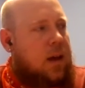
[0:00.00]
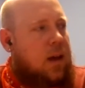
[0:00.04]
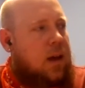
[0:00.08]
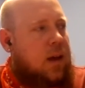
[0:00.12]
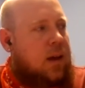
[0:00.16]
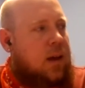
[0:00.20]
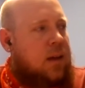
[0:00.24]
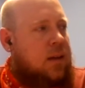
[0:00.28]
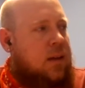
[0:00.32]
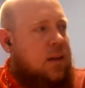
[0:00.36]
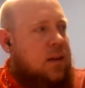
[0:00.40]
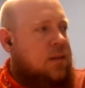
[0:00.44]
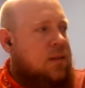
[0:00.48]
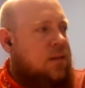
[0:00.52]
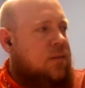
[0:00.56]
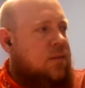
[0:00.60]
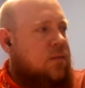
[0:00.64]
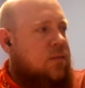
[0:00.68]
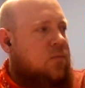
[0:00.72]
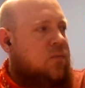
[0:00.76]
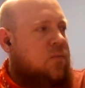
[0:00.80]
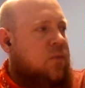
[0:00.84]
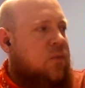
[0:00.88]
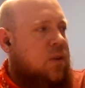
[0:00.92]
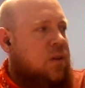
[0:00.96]
I
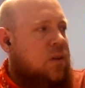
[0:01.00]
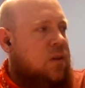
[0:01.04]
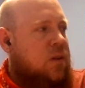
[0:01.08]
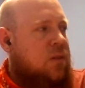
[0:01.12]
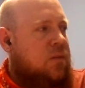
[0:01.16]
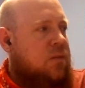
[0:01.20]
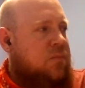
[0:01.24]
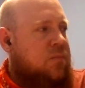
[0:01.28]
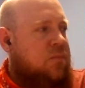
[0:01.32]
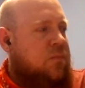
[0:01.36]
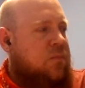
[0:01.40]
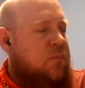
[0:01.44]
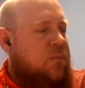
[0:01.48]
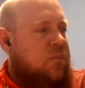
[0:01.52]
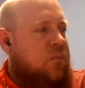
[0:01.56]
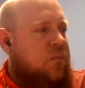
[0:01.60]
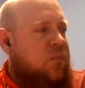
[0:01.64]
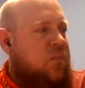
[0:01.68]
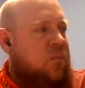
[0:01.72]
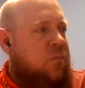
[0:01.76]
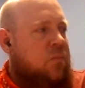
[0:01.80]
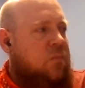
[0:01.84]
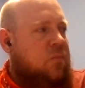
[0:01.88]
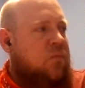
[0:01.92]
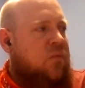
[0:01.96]
just for
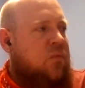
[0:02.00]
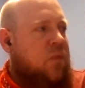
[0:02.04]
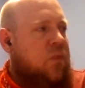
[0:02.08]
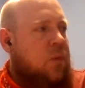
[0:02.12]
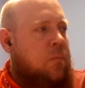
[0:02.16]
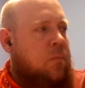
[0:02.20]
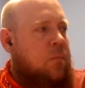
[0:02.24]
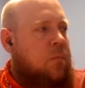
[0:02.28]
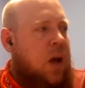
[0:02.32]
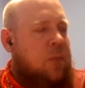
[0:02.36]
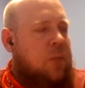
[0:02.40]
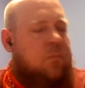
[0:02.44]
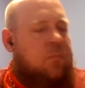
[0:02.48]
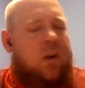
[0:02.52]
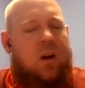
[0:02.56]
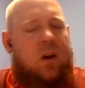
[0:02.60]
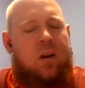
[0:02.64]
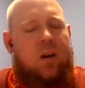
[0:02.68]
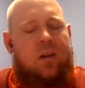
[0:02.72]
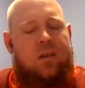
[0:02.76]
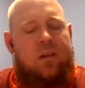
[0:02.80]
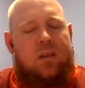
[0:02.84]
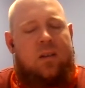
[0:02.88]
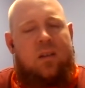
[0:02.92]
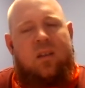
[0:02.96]
my
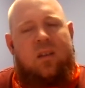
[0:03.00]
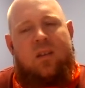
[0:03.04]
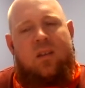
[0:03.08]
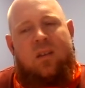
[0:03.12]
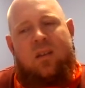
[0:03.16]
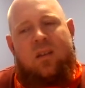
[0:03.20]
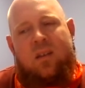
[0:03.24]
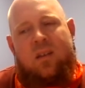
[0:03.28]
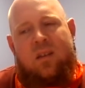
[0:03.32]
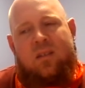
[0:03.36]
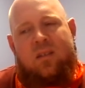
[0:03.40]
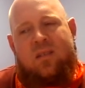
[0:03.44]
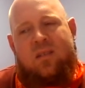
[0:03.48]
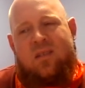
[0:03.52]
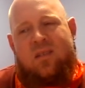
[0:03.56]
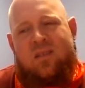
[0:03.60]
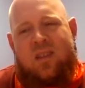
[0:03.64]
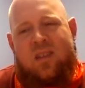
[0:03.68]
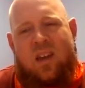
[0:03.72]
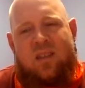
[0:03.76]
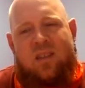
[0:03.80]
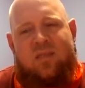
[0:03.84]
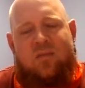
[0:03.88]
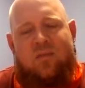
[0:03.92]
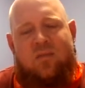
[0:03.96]
part, it just
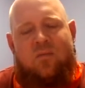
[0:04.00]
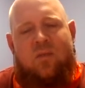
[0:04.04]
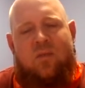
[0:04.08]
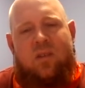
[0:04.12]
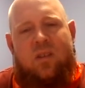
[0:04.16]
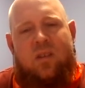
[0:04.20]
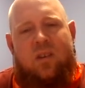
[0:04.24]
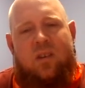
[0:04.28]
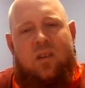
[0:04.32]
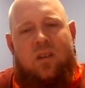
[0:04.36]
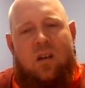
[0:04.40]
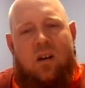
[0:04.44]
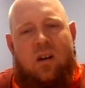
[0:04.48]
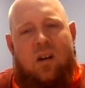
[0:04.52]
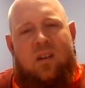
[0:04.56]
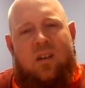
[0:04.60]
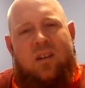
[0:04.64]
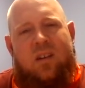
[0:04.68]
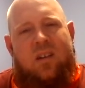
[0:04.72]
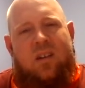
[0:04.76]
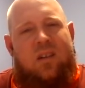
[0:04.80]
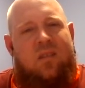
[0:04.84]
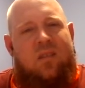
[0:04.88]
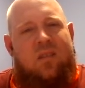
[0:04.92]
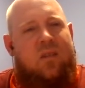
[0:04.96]
hasn't really gone
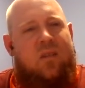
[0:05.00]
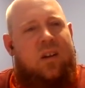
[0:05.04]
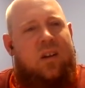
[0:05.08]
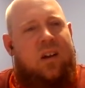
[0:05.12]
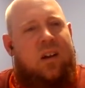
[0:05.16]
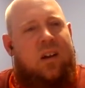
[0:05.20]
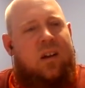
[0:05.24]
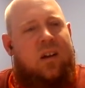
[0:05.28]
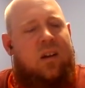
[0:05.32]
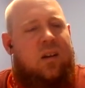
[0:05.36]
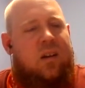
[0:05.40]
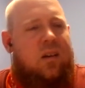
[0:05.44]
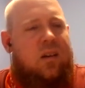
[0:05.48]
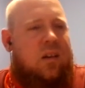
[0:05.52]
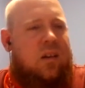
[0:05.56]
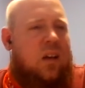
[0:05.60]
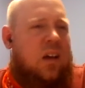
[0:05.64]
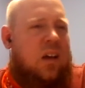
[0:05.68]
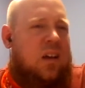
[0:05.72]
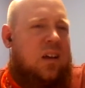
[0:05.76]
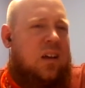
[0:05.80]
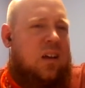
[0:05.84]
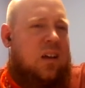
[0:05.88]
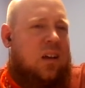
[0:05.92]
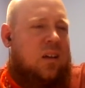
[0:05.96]
anywhere.
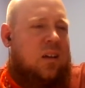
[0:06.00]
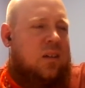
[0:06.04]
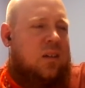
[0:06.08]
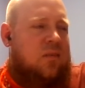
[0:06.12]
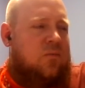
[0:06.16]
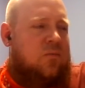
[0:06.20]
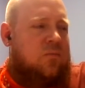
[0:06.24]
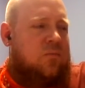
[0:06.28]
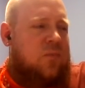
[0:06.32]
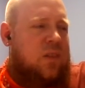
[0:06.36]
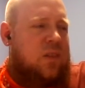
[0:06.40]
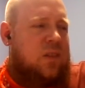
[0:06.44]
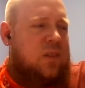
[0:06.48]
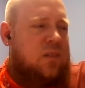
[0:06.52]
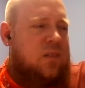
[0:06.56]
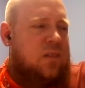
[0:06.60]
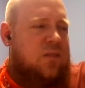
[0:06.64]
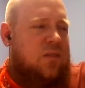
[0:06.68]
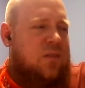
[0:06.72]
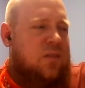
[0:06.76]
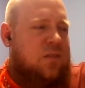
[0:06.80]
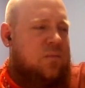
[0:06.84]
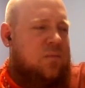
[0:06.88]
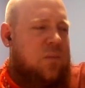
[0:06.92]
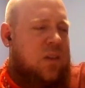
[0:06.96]

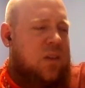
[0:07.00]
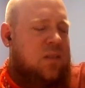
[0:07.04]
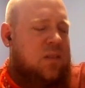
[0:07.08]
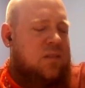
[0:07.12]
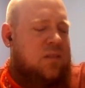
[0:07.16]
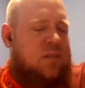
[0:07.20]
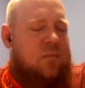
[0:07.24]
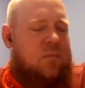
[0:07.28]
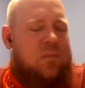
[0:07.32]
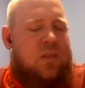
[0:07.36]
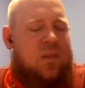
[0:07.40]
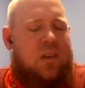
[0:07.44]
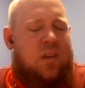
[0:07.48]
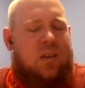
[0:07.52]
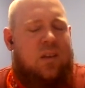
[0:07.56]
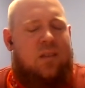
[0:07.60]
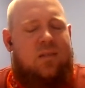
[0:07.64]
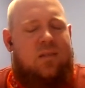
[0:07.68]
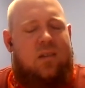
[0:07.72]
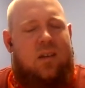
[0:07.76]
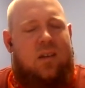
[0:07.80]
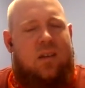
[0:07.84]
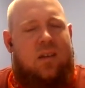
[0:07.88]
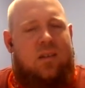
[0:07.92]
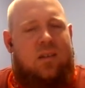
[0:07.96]
There's been some
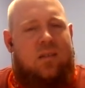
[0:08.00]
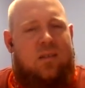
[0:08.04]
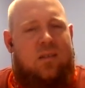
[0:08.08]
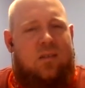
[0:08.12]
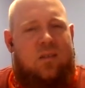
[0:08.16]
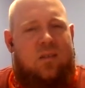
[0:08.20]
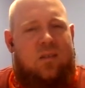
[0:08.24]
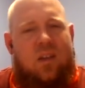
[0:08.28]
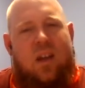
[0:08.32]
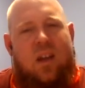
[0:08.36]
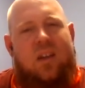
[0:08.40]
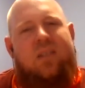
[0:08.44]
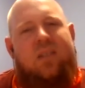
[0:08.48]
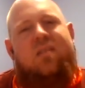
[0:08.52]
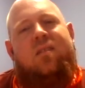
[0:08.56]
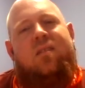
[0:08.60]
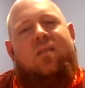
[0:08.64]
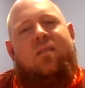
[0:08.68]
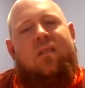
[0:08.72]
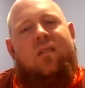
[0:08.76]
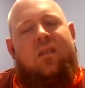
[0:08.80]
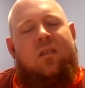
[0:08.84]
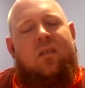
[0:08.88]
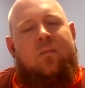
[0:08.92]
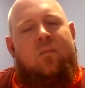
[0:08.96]
things I liked a
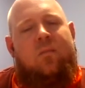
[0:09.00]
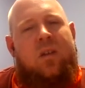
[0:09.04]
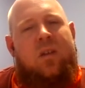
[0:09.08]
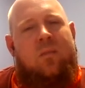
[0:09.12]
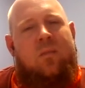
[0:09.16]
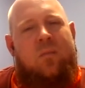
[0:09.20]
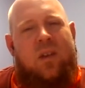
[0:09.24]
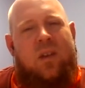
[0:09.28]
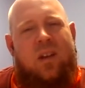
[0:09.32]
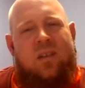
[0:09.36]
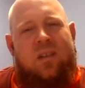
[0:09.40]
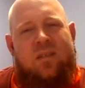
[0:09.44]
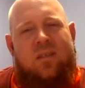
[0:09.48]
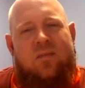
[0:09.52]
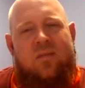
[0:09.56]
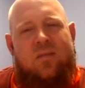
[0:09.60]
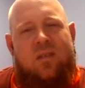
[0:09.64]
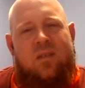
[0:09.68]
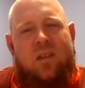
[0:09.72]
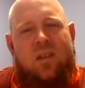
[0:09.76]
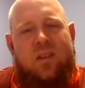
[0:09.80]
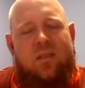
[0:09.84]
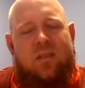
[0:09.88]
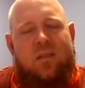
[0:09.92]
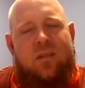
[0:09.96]
little bit, but I just
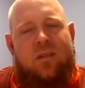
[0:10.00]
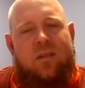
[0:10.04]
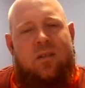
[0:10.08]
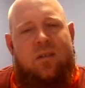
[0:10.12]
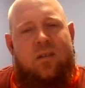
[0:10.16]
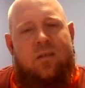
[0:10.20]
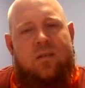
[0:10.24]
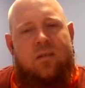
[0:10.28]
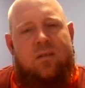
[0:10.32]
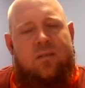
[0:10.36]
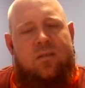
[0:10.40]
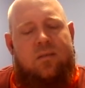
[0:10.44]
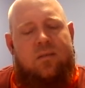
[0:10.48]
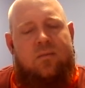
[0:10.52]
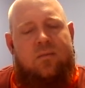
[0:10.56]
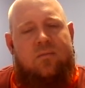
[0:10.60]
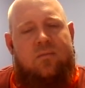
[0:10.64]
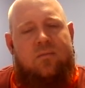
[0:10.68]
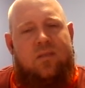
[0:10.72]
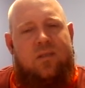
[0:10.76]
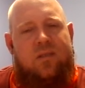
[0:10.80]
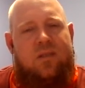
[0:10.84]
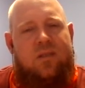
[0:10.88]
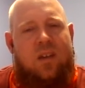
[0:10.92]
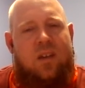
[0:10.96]
feel like they're just
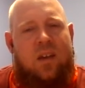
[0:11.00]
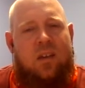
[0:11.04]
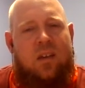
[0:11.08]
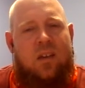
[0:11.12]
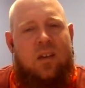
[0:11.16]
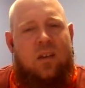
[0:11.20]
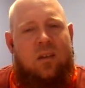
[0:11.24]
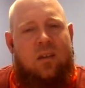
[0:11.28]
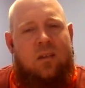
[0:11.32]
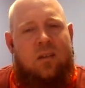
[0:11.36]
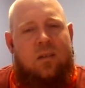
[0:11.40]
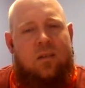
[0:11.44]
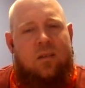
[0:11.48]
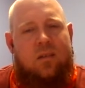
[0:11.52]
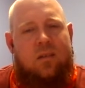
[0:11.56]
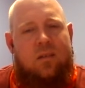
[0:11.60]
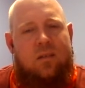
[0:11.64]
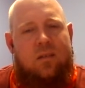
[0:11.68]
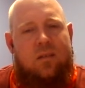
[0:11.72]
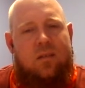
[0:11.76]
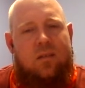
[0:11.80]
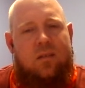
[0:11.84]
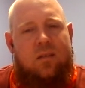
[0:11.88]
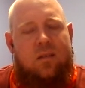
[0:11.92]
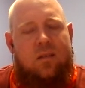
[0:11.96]
digging
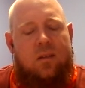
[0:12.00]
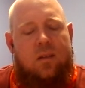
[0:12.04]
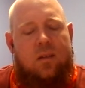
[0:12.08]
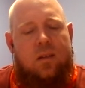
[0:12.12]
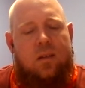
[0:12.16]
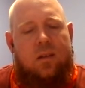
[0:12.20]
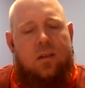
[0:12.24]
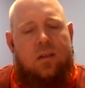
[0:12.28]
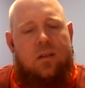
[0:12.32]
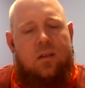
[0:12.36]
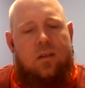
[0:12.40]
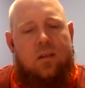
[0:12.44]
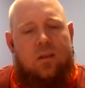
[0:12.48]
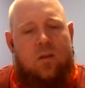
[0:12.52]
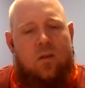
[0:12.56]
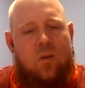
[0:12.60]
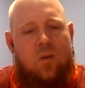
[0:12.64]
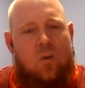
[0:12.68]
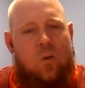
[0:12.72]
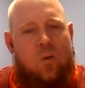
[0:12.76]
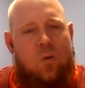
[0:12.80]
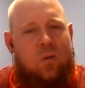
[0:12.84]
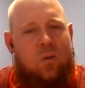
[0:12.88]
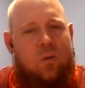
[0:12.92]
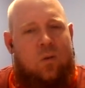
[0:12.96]
a
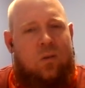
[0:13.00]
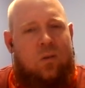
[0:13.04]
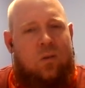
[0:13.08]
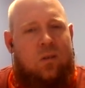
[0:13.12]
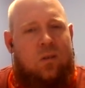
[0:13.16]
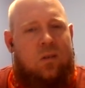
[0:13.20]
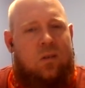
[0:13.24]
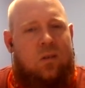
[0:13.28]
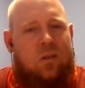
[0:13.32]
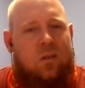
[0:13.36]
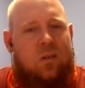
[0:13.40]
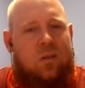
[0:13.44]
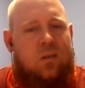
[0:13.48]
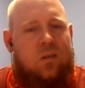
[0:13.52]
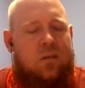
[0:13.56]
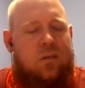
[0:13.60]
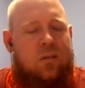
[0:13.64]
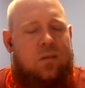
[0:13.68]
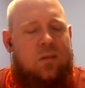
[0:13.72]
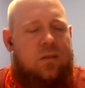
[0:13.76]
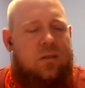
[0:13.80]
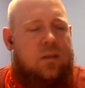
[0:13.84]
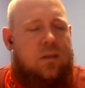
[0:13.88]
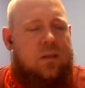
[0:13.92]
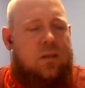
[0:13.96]
hole
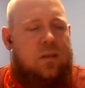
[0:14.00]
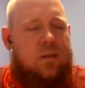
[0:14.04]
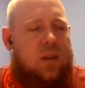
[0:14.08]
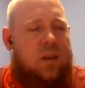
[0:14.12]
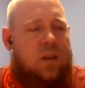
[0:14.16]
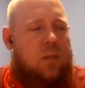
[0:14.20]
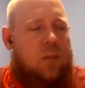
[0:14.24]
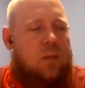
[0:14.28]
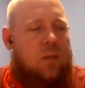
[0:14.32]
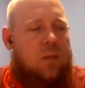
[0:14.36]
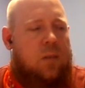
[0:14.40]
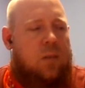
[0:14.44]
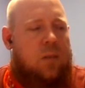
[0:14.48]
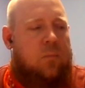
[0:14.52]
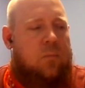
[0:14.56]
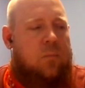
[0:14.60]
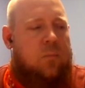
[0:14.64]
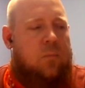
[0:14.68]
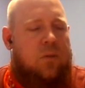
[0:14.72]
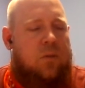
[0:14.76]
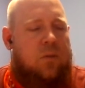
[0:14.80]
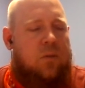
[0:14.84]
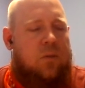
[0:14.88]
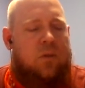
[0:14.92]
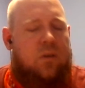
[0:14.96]
deeper and deeper, and I
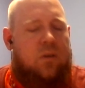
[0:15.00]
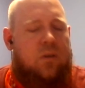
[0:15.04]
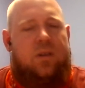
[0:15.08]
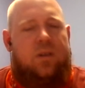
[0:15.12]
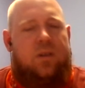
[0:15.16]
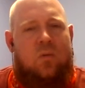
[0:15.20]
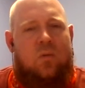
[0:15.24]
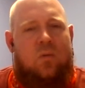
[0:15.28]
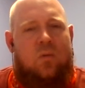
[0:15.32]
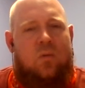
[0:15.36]
don't know